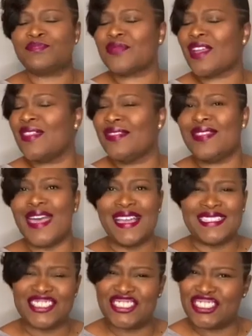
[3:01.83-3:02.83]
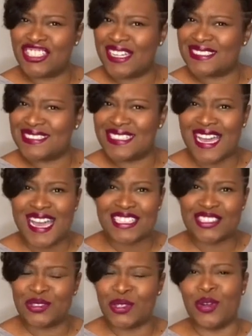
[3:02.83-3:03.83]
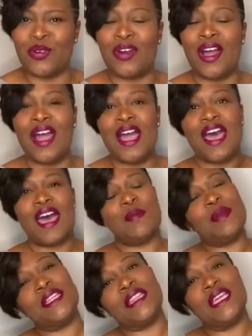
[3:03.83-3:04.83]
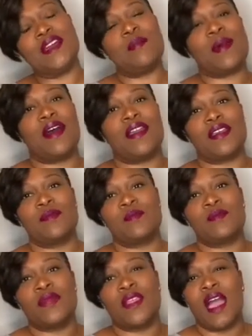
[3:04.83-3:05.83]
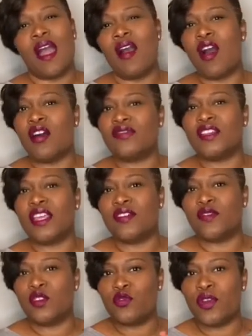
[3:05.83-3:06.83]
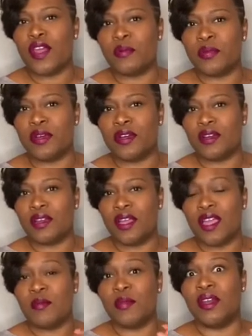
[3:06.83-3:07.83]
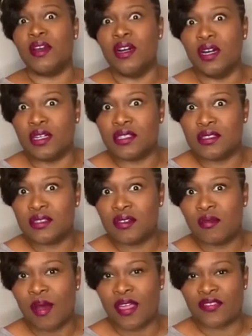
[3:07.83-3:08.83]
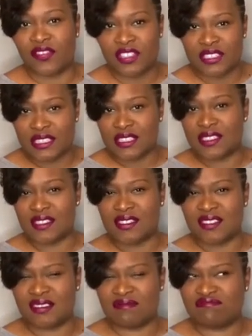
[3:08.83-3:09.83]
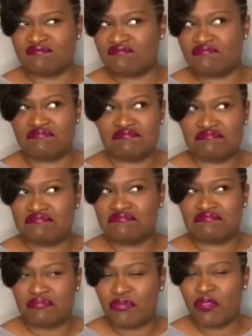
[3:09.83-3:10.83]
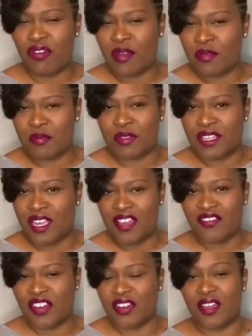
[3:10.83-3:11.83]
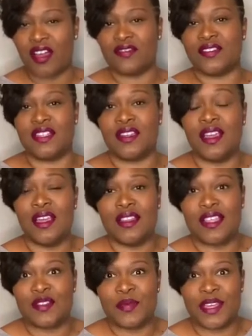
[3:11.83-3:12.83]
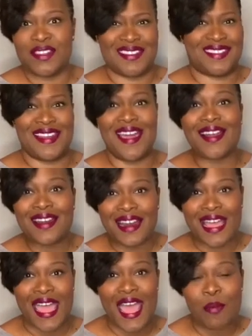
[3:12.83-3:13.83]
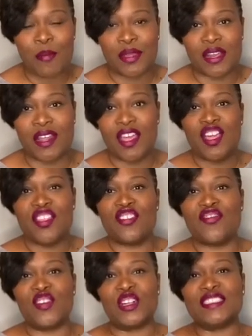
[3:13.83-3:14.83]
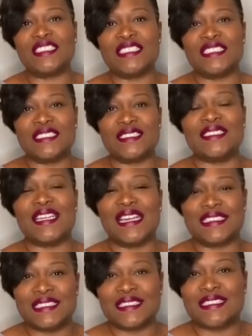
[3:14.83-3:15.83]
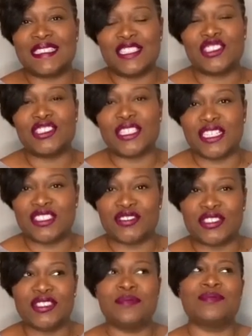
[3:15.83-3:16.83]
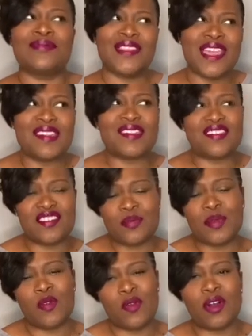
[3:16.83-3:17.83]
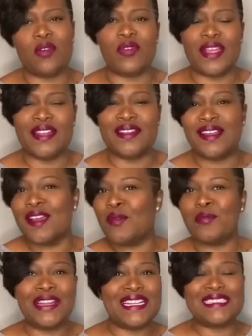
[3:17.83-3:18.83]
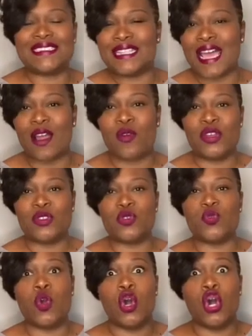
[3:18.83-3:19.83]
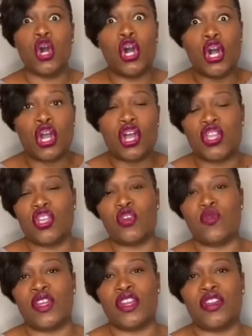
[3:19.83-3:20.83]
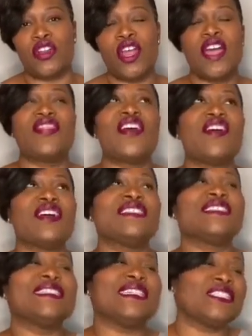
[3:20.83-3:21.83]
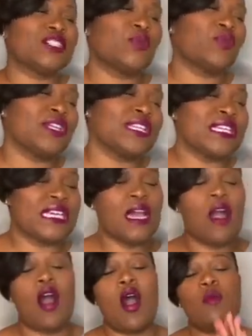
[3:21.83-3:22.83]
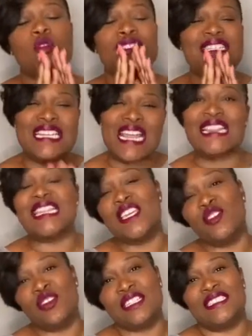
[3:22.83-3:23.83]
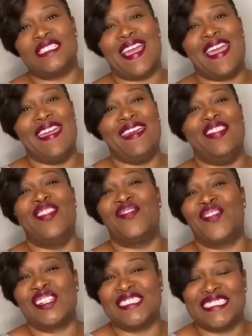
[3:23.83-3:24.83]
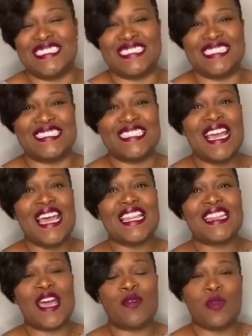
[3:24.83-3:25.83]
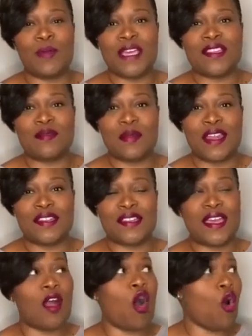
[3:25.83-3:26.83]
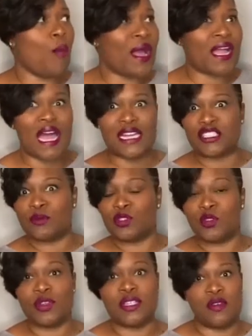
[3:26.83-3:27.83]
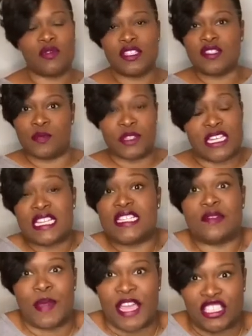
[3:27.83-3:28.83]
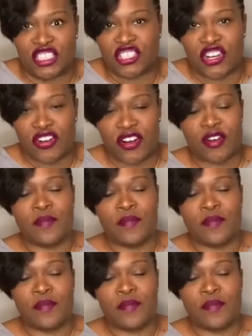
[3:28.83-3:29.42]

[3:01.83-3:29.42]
That's just not true. I mean, think about it. How often have you read a book and been hooked by the first sentence? Probably not very often. That's because it's not going to happen. The first sentence, yes, is an introductory. Yes, it should be well written, but it's not going to hook your reader. There is literally almost nothing you can say in the first sentence that will make somebody say, oh my gosh, I'm so in love with this book. It is a page turner.